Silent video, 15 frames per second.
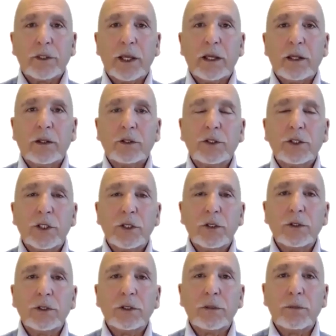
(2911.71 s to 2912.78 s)
down and
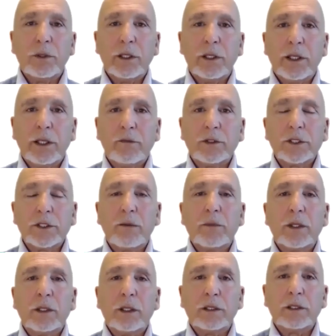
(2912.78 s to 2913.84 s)
choose to believe
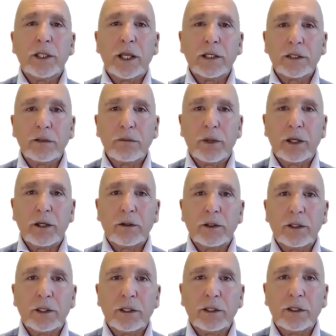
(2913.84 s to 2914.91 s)
something that does empower
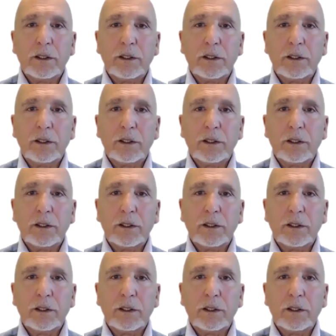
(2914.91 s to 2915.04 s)
you.